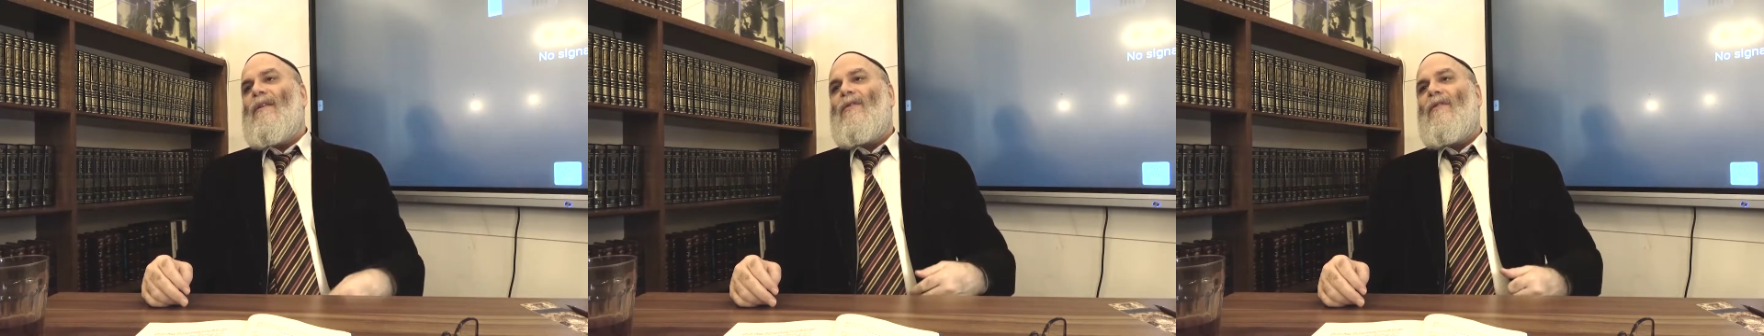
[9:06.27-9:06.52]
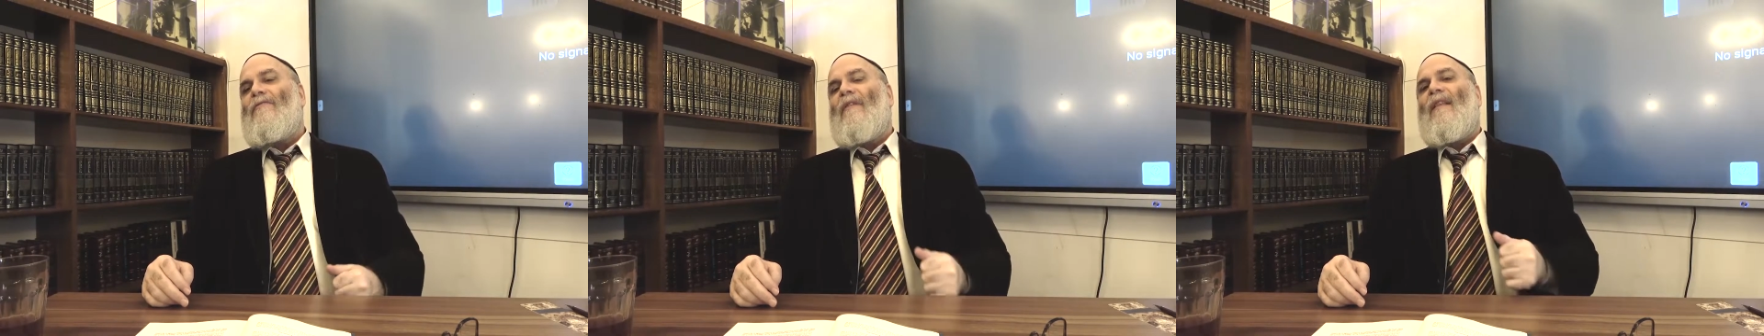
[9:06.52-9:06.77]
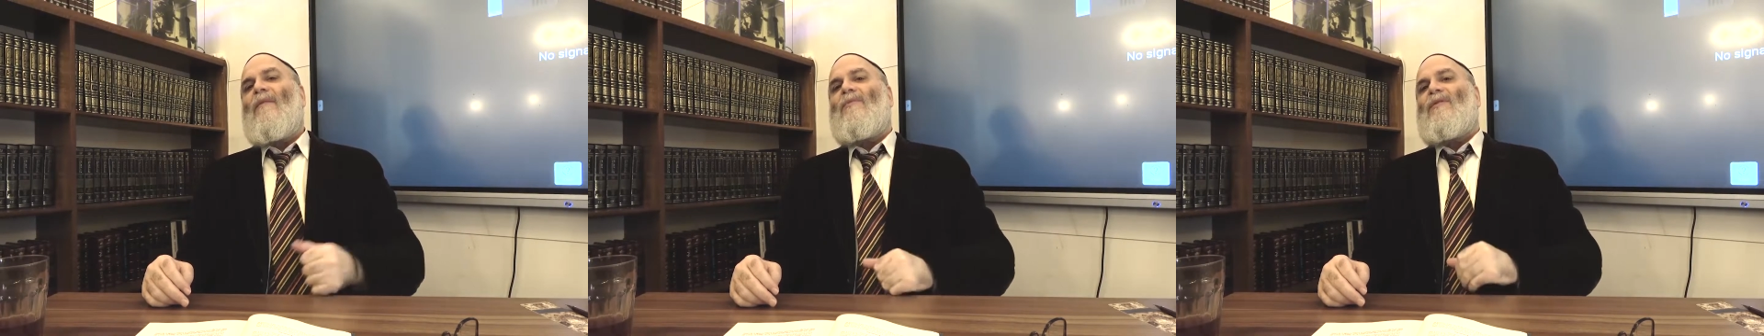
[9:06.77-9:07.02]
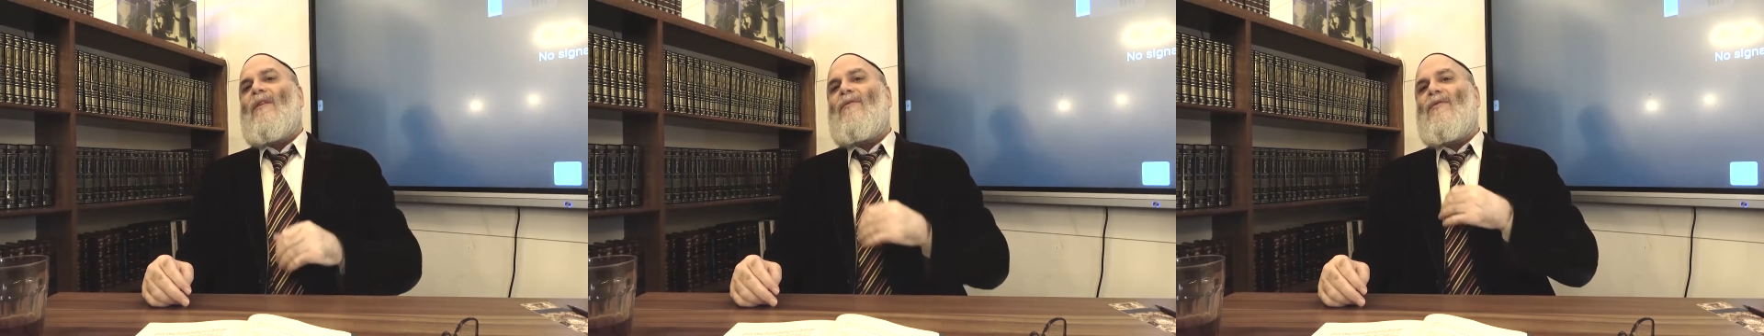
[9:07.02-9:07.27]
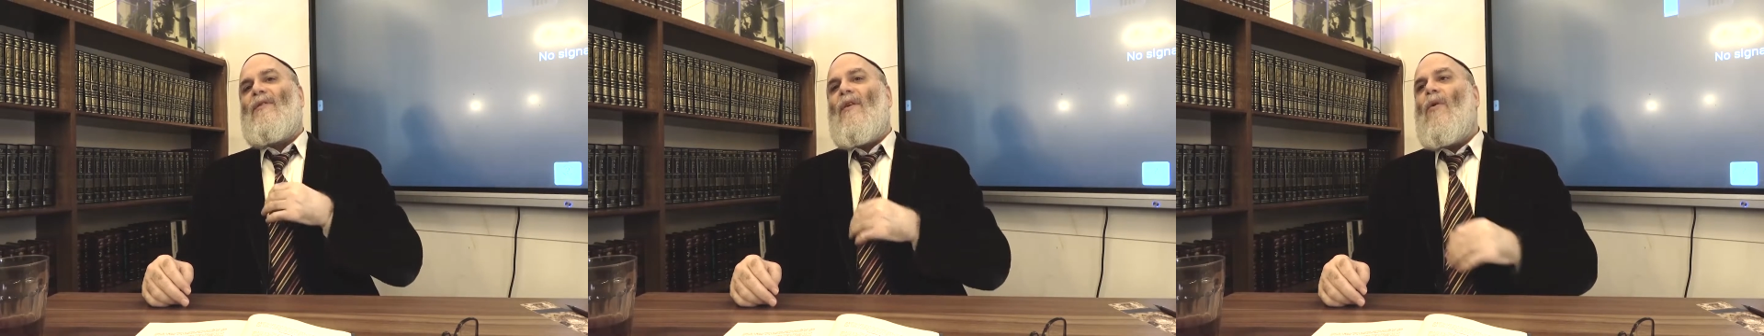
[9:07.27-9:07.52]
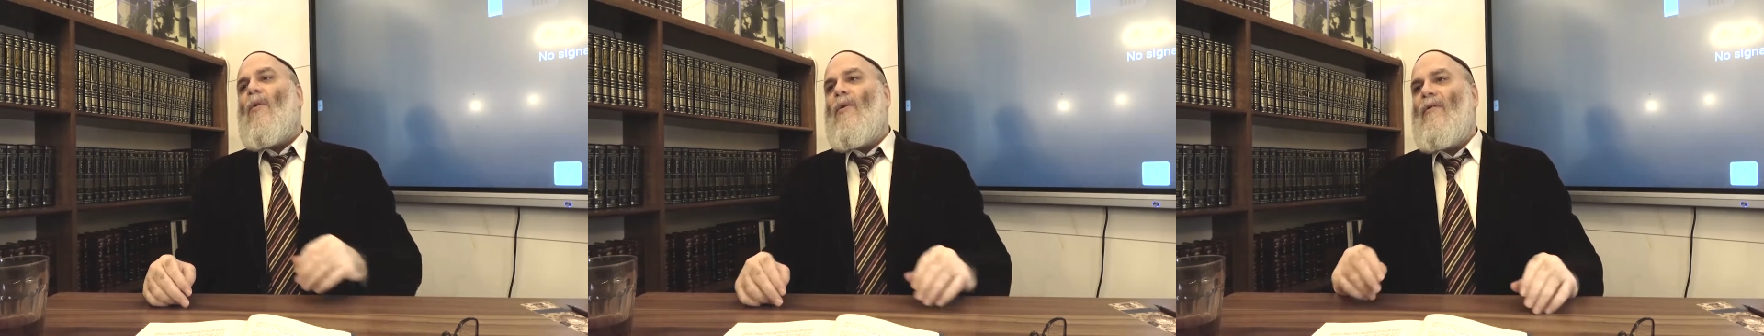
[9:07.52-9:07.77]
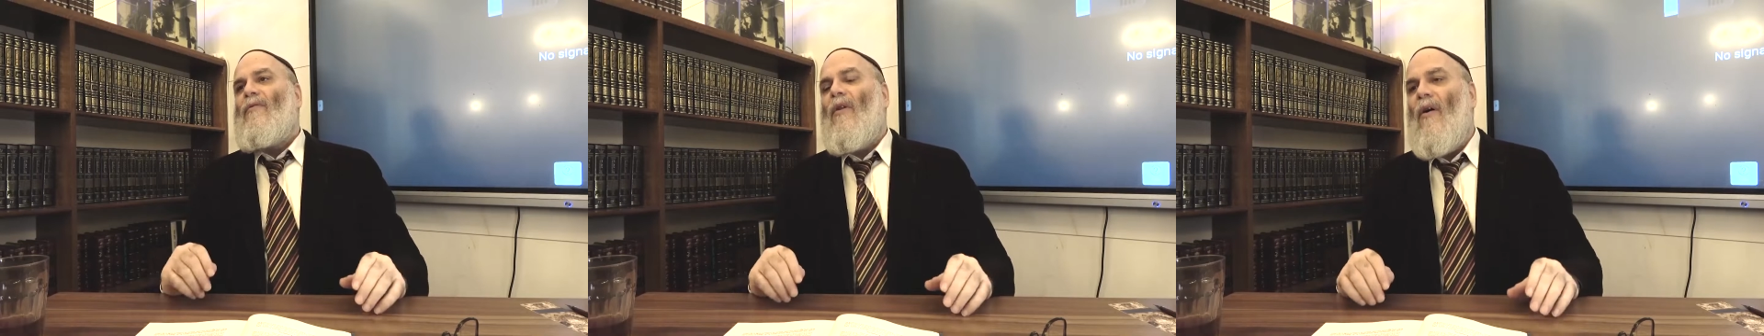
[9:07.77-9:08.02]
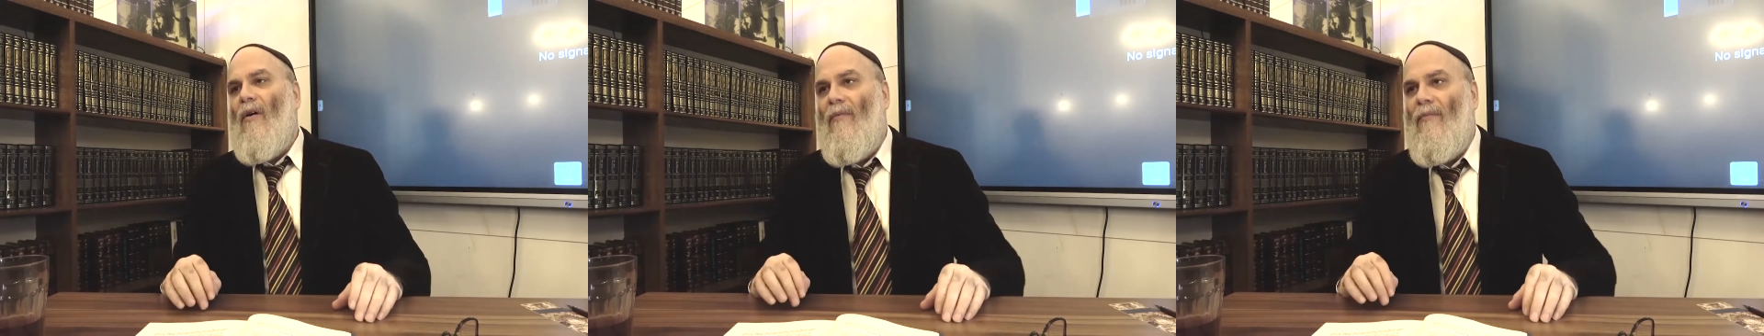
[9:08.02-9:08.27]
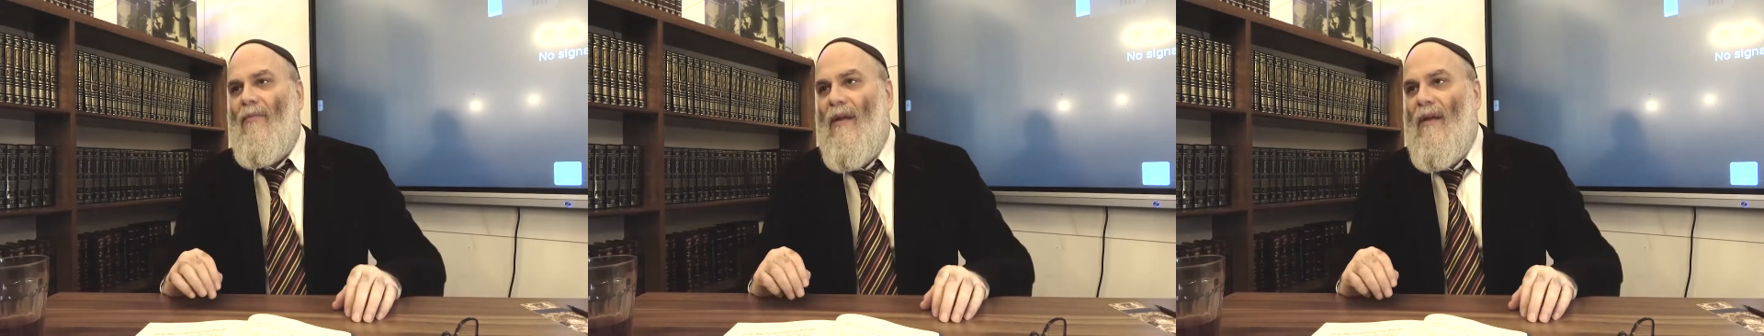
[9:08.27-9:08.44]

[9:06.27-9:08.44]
to defend themselves in a court of law.